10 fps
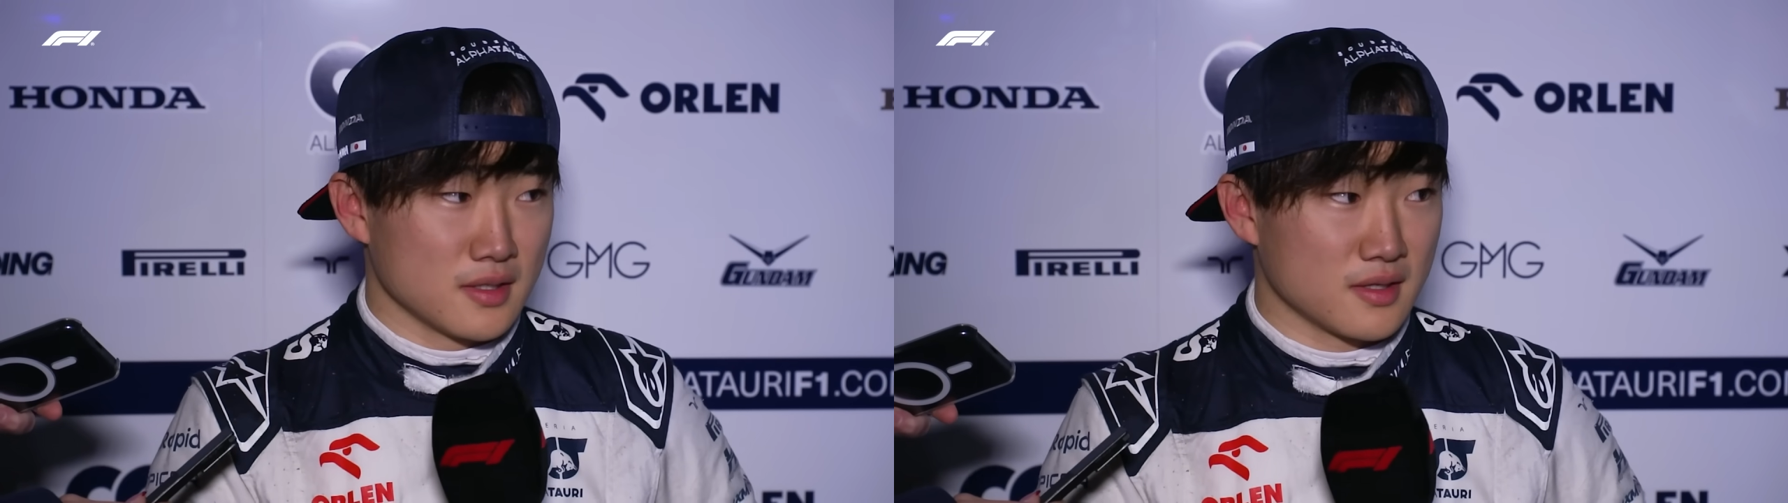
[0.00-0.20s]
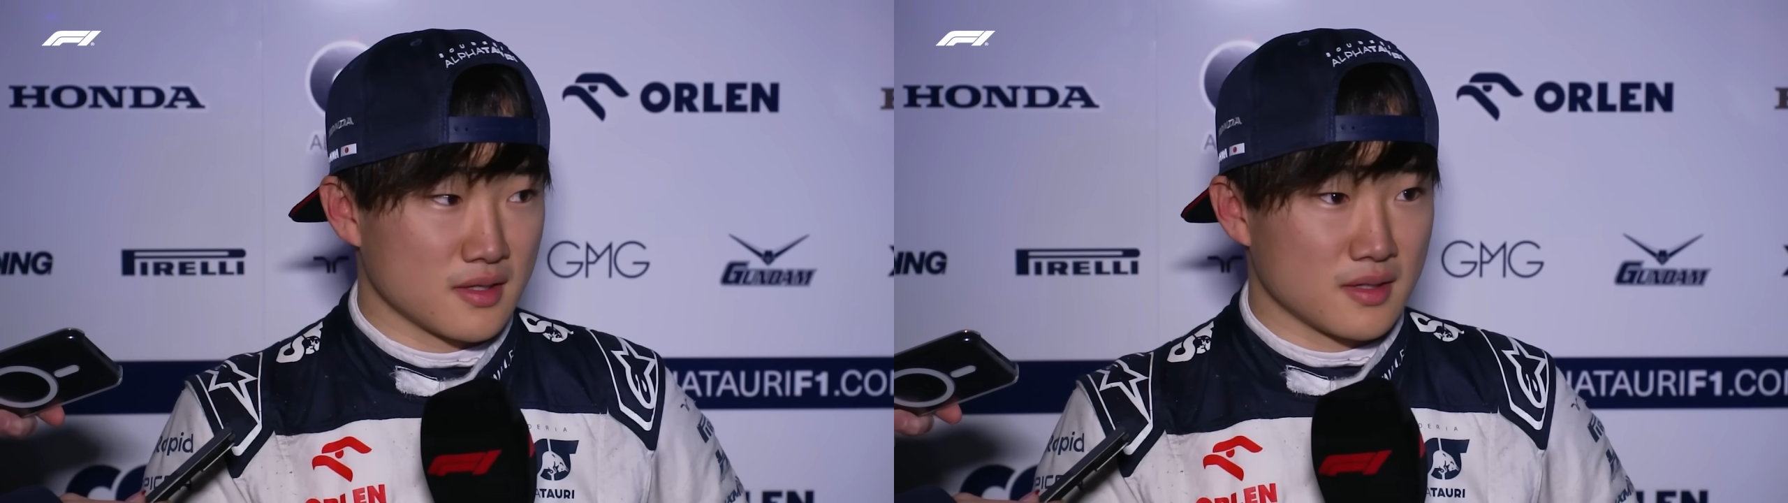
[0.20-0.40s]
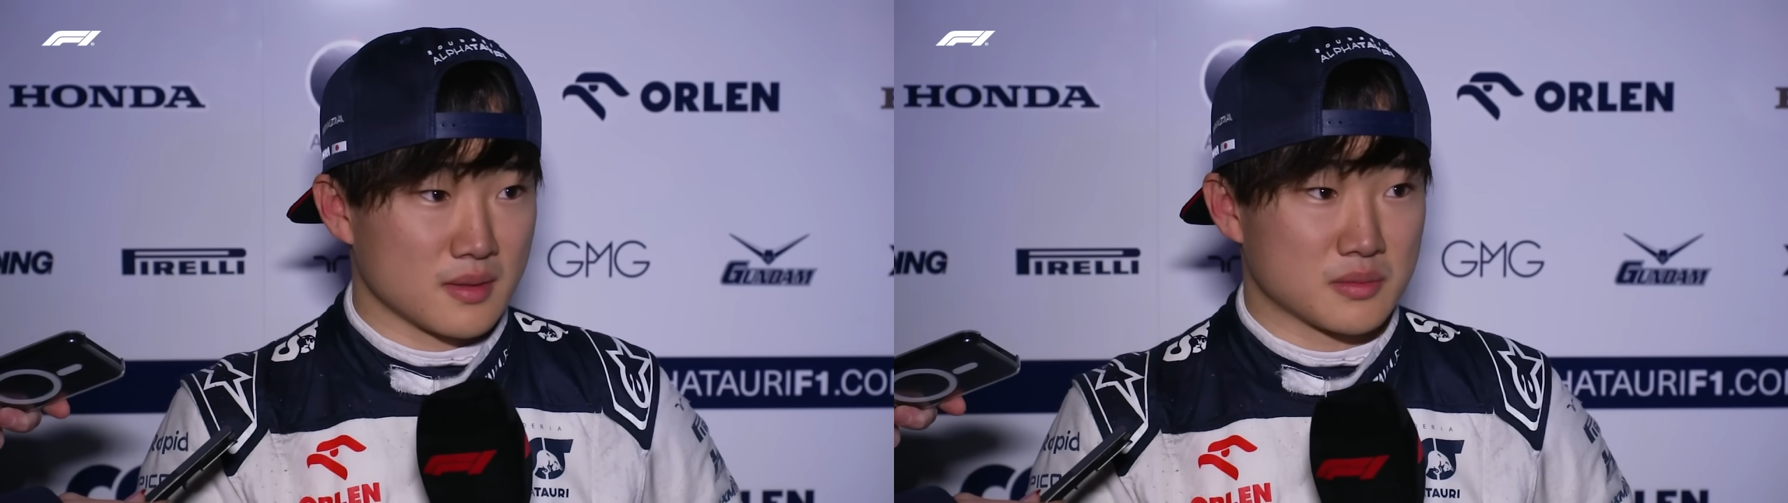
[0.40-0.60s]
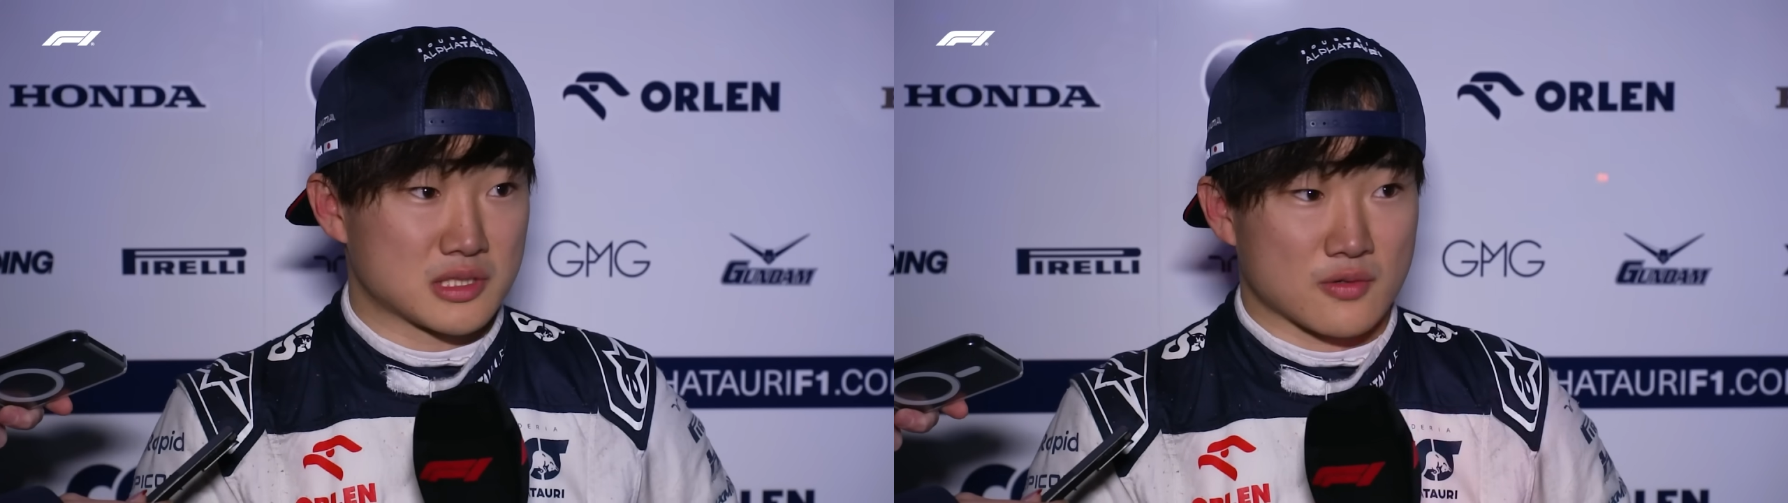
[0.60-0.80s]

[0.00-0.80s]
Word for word: It's